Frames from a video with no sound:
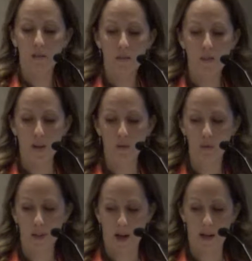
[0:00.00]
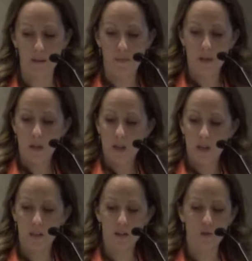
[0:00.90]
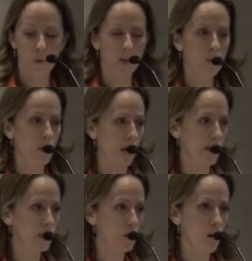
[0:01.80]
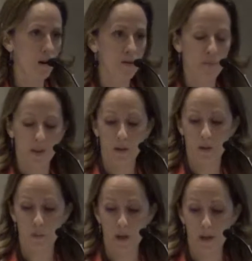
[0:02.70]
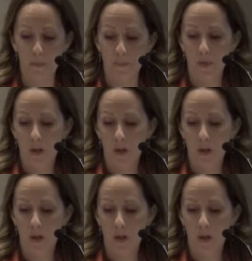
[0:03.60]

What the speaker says: of the Feingold diet is avoiding what I like to call the big three,